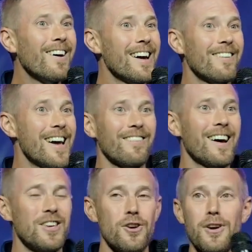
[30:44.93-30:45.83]

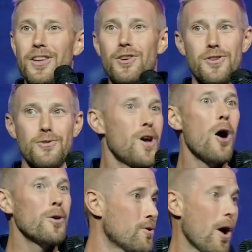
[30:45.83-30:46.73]
you go
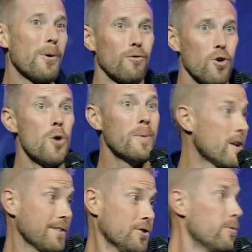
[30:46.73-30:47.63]
in a room and you're
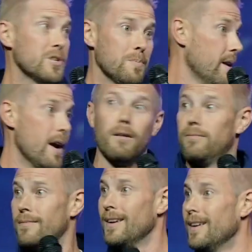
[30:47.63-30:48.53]
like, Dewey's been here.
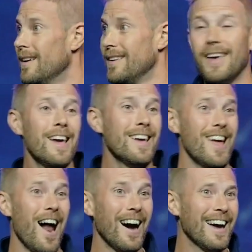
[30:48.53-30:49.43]

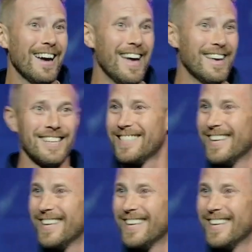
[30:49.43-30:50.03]
Like, it's